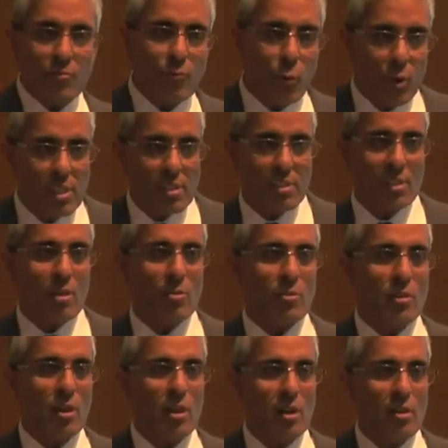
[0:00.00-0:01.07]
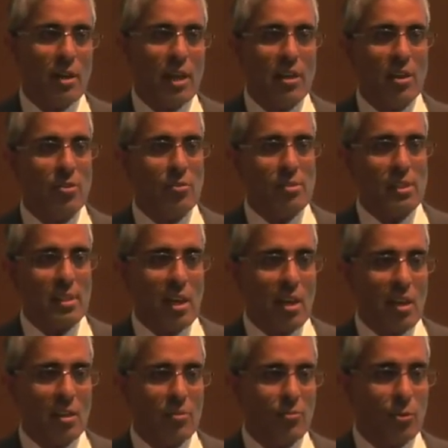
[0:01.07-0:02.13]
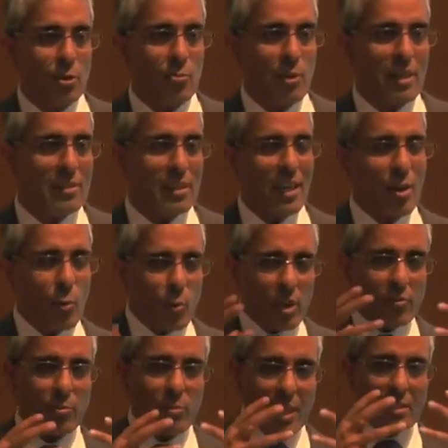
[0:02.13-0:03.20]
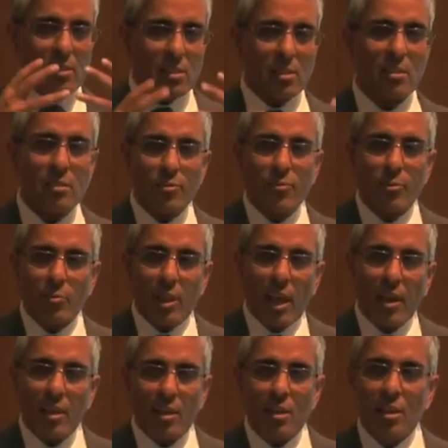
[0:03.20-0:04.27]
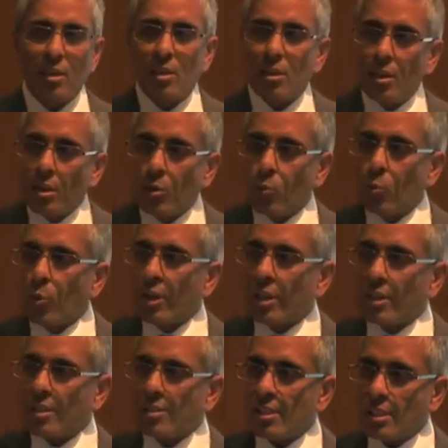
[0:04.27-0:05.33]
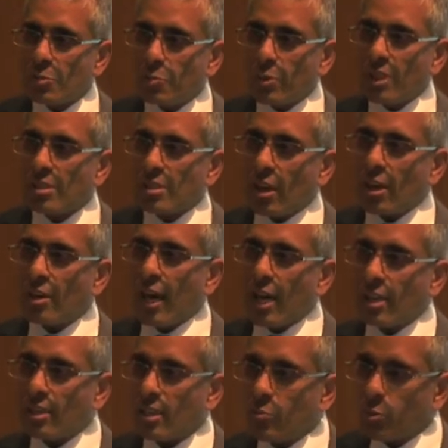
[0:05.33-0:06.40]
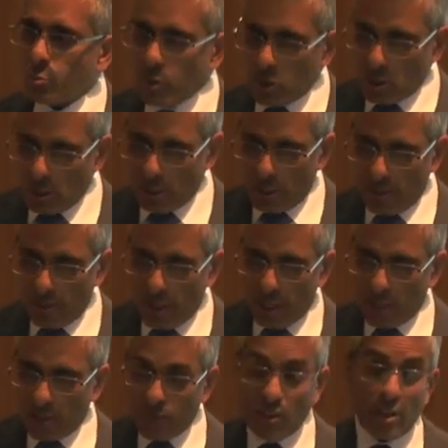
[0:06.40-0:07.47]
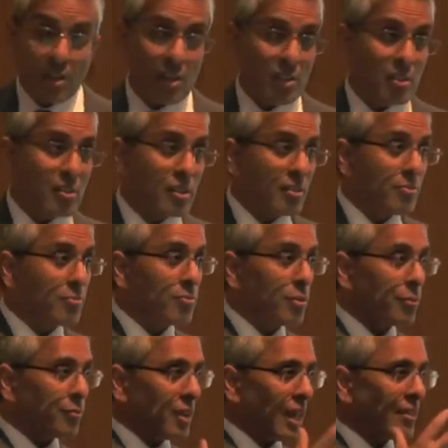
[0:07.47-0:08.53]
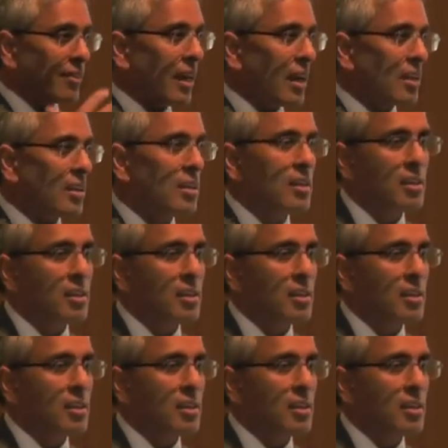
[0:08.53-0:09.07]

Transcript: voices out there and understand from that, take away from that, distill from that what it is that speaks to our academic mission, and then even harder to reflect that